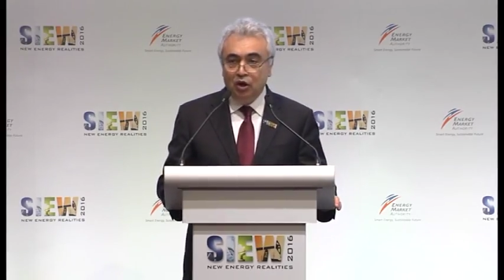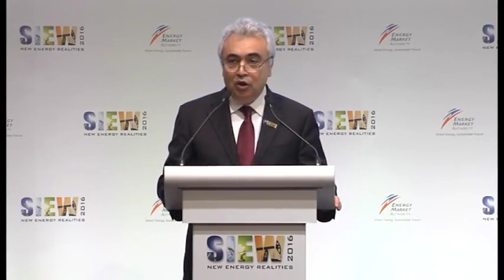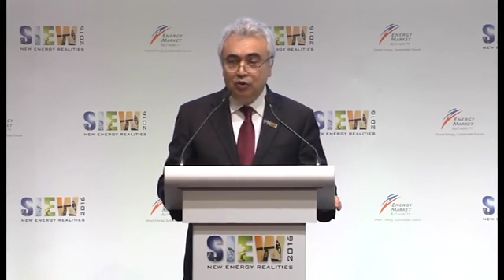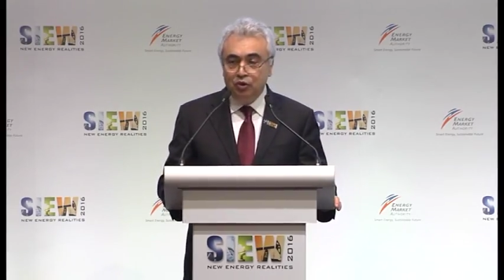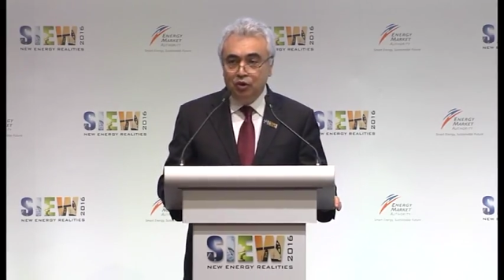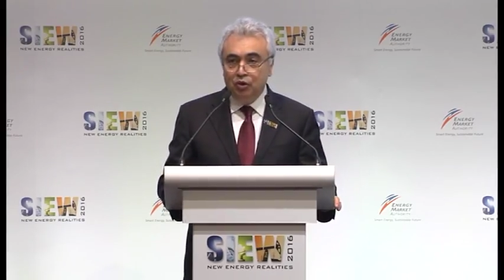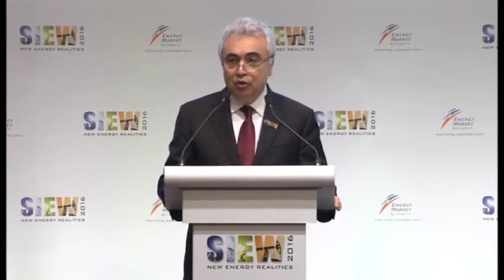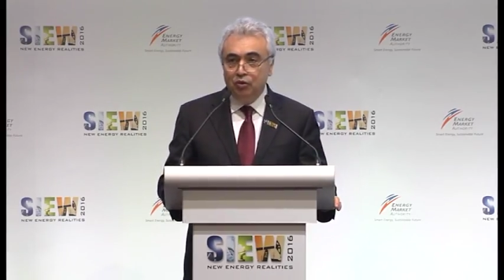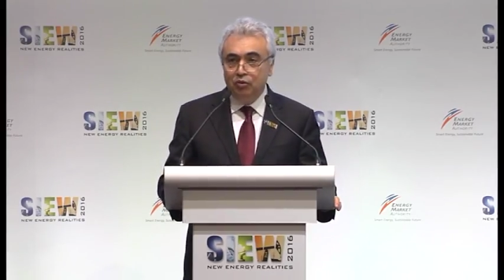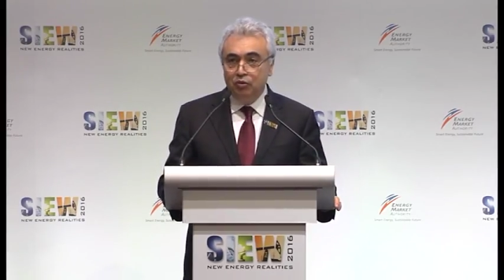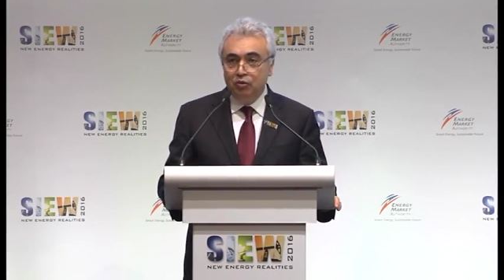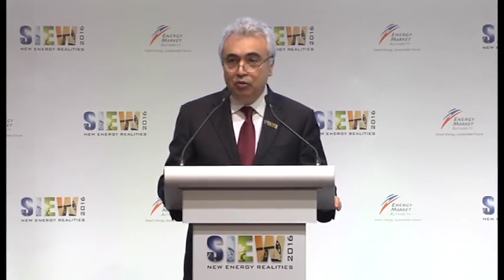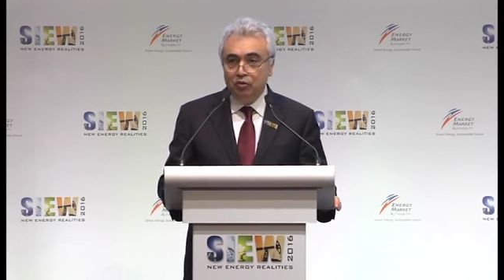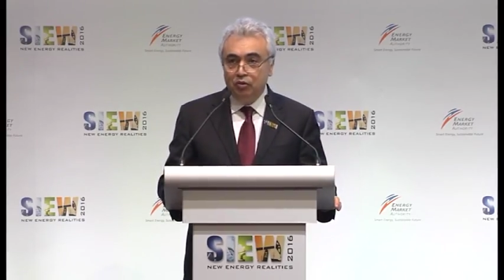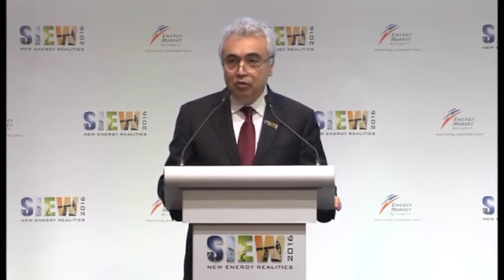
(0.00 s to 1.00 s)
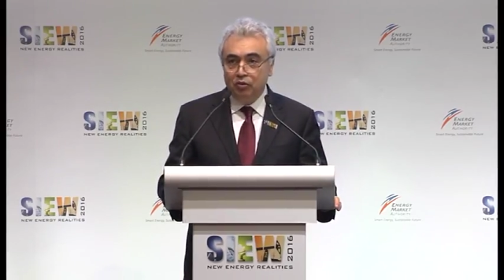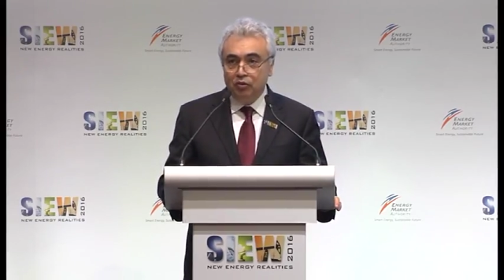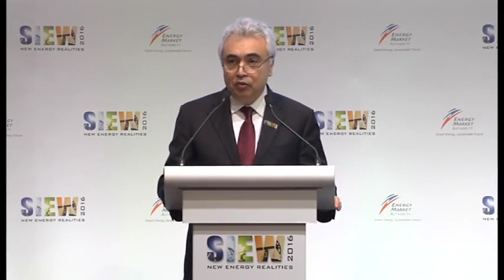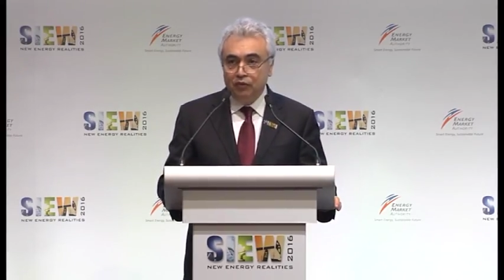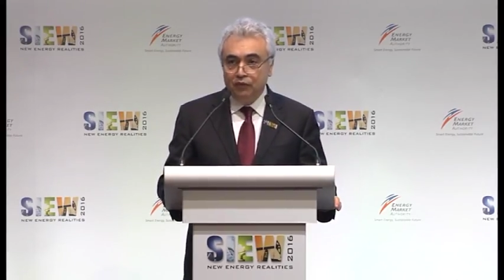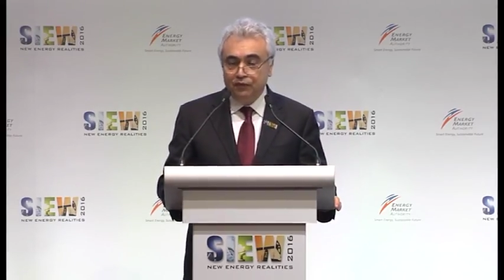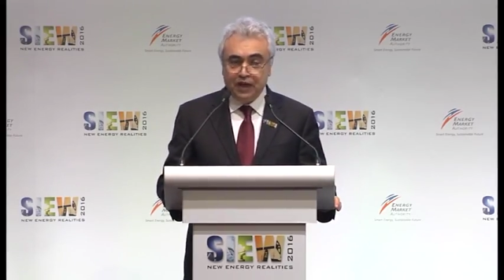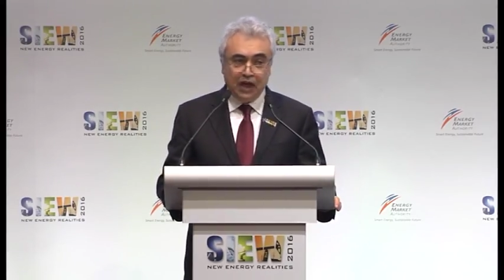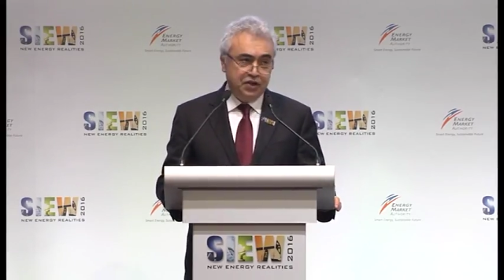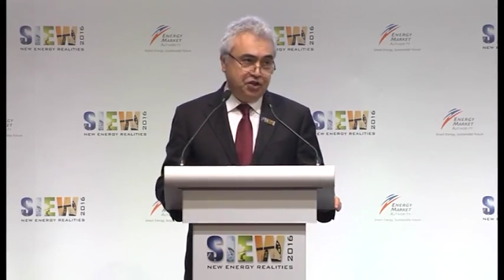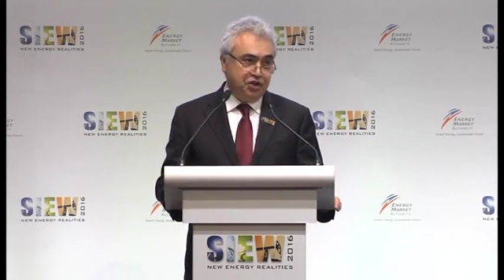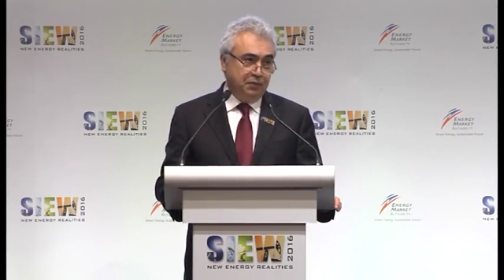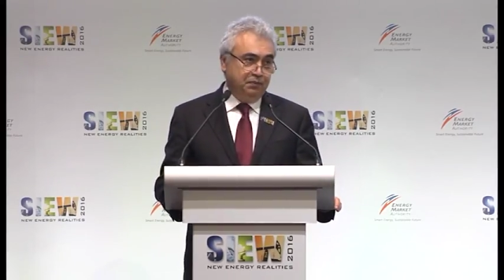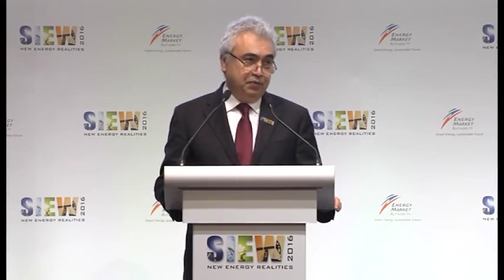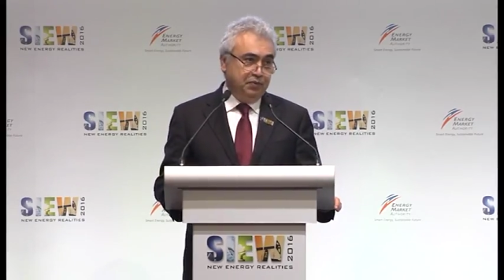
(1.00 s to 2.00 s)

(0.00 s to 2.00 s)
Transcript: new friendship.